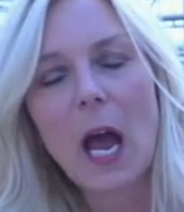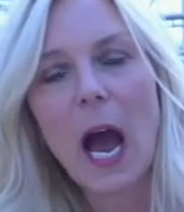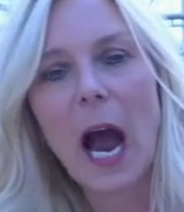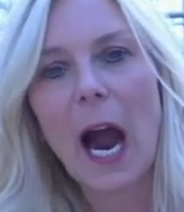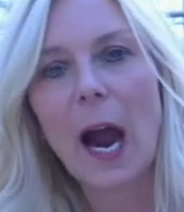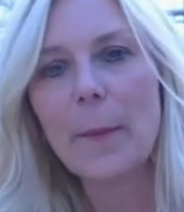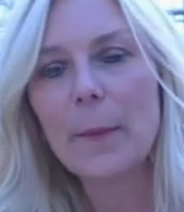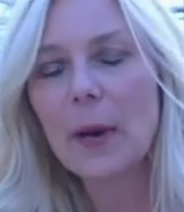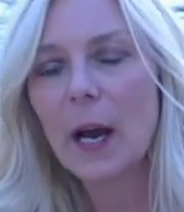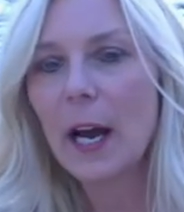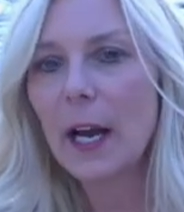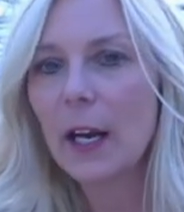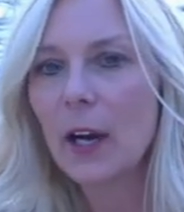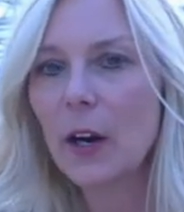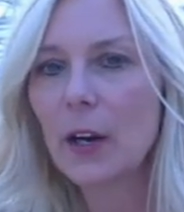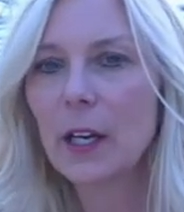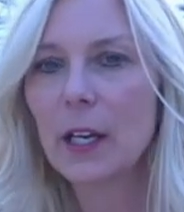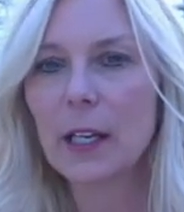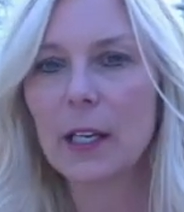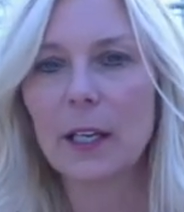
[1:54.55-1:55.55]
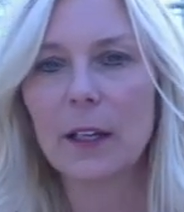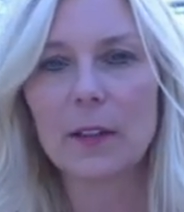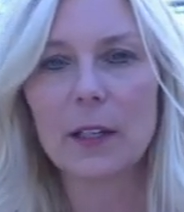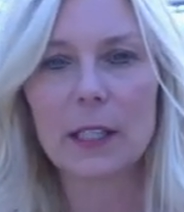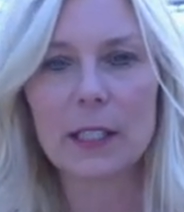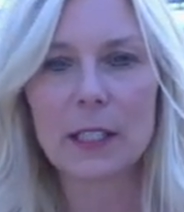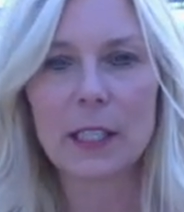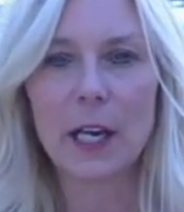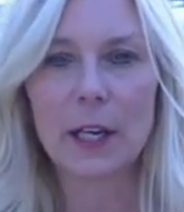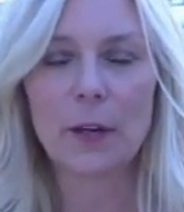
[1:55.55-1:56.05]
I'm not going to give
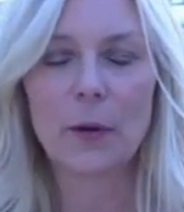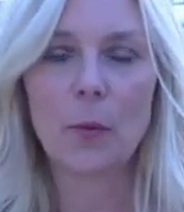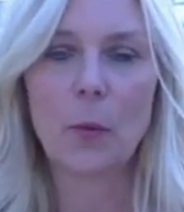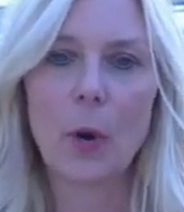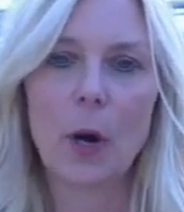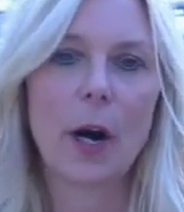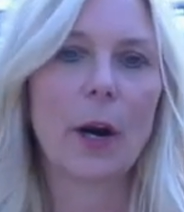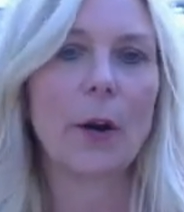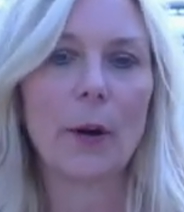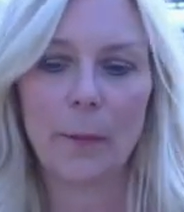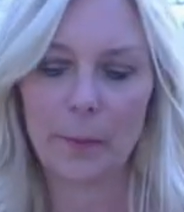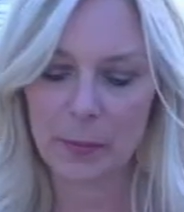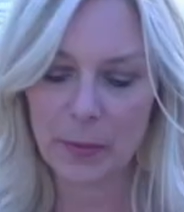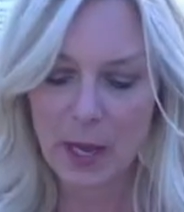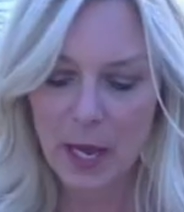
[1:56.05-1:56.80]
a ton of water.